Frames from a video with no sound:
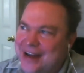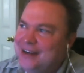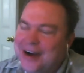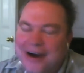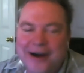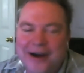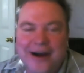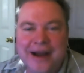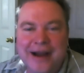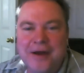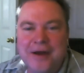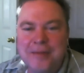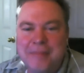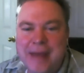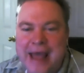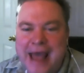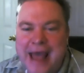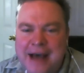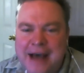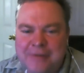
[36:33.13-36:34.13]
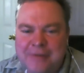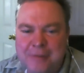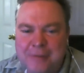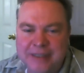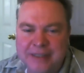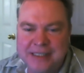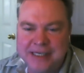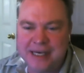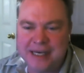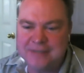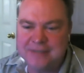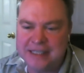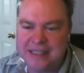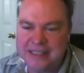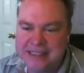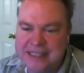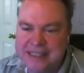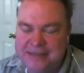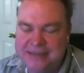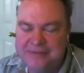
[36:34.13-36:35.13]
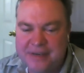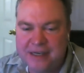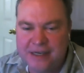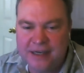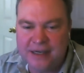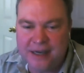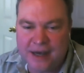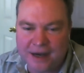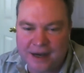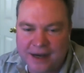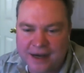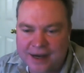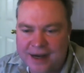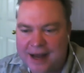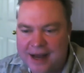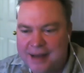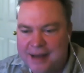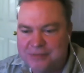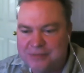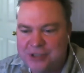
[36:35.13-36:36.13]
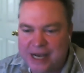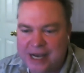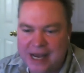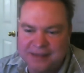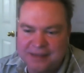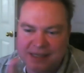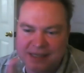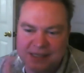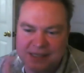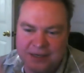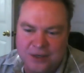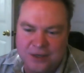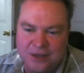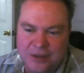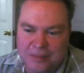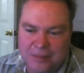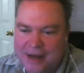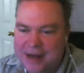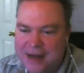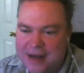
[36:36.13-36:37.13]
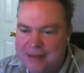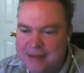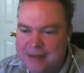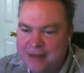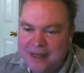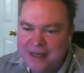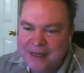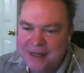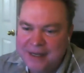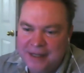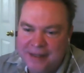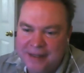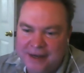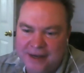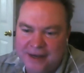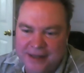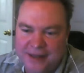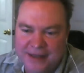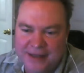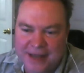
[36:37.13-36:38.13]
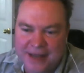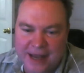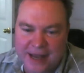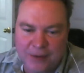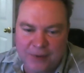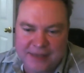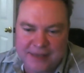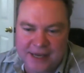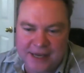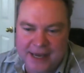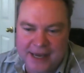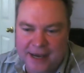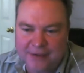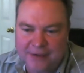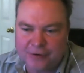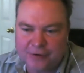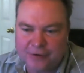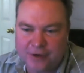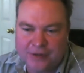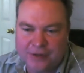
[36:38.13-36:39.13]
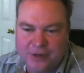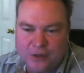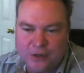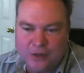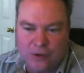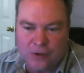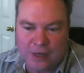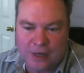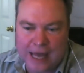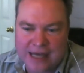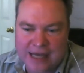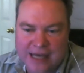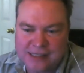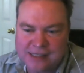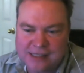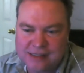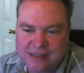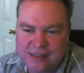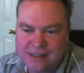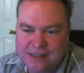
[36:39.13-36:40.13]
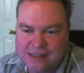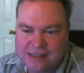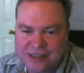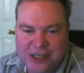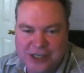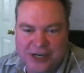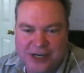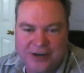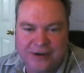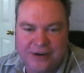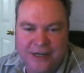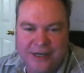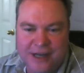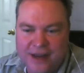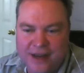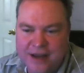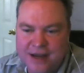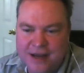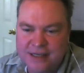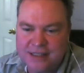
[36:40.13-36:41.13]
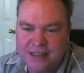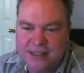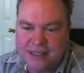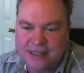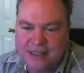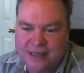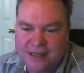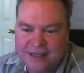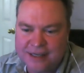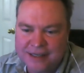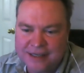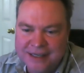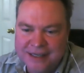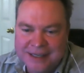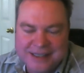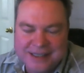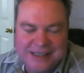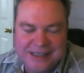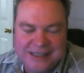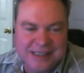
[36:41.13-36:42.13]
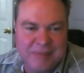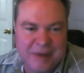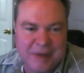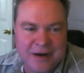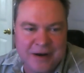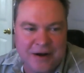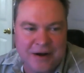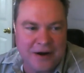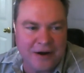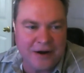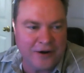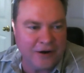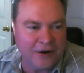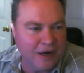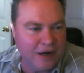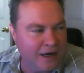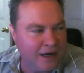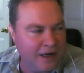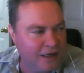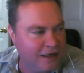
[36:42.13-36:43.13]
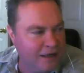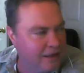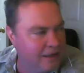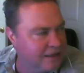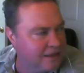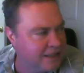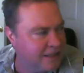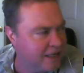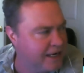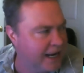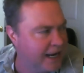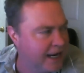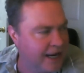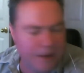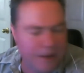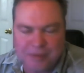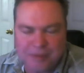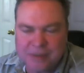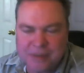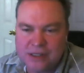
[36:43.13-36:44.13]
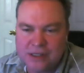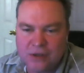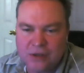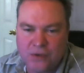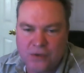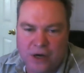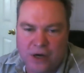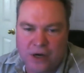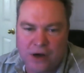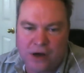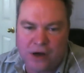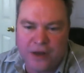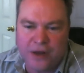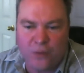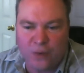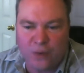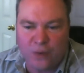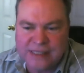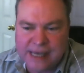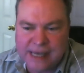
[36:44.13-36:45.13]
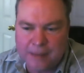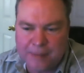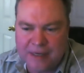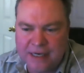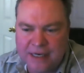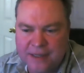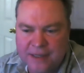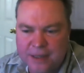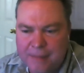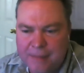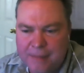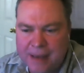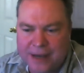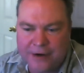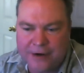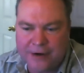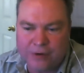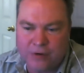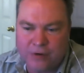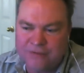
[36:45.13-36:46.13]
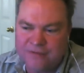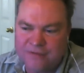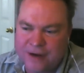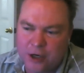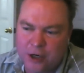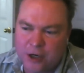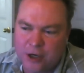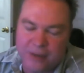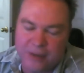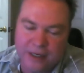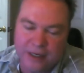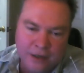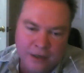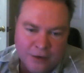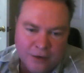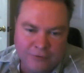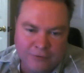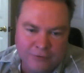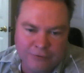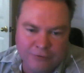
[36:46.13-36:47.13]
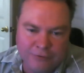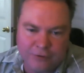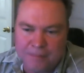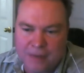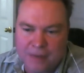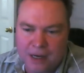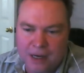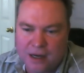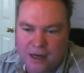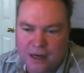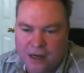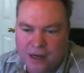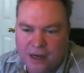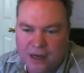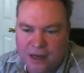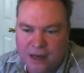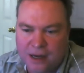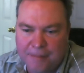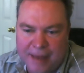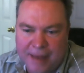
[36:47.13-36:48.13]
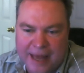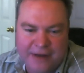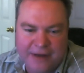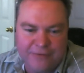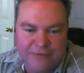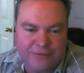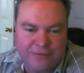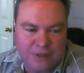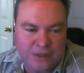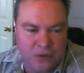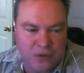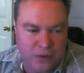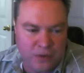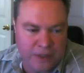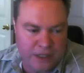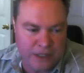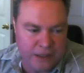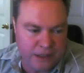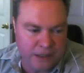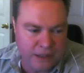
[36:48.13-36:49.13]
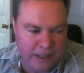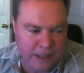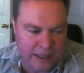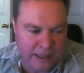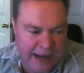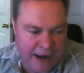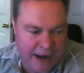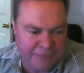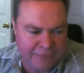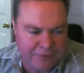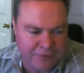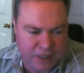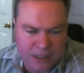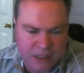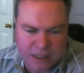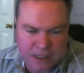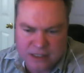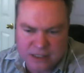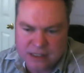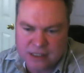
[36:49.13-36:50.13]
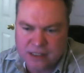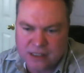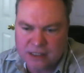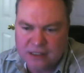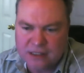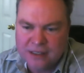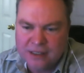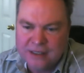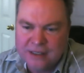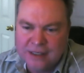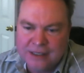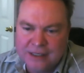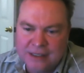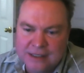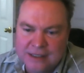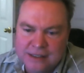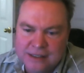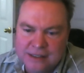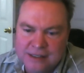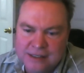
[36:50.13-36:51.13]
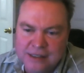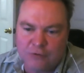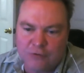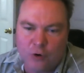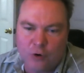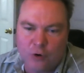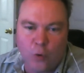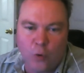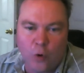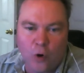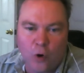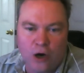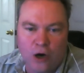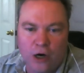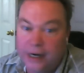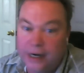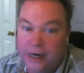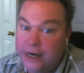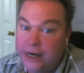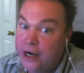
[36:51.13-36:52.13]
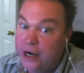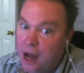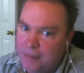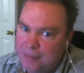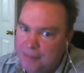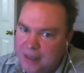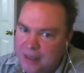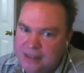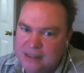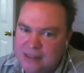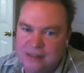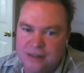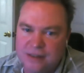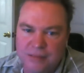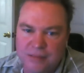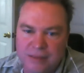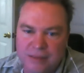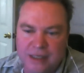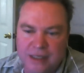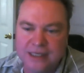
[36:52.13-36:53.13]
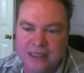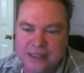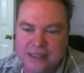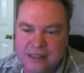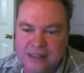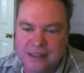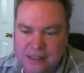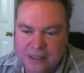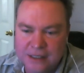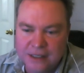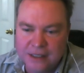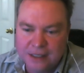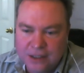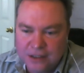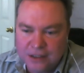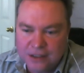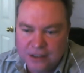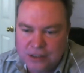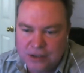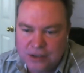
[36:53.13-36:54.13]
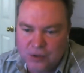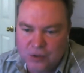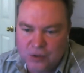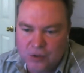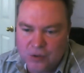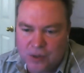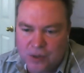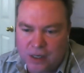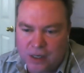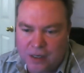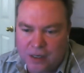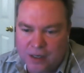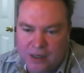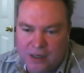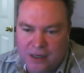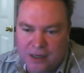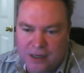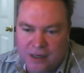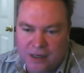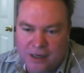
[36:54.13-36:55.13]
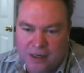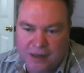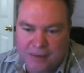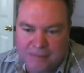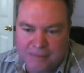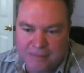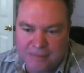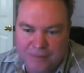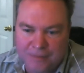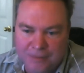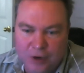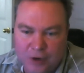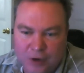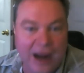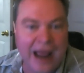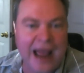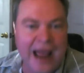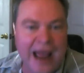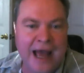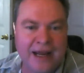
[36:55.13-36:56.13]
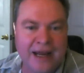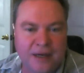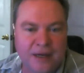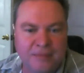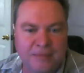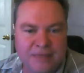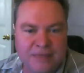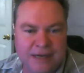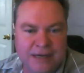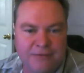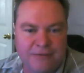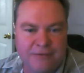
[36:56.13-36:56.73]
All right, on behalf of BTFDtv, I'm Jack. That's Uncle Bob. The guy with the heifer and the cool glasses is Jared, and this has been our Sunday episode on what's happening in the macro environment, from a bad flu in Africa to civil war and not peace in the Middle East to your ag update from the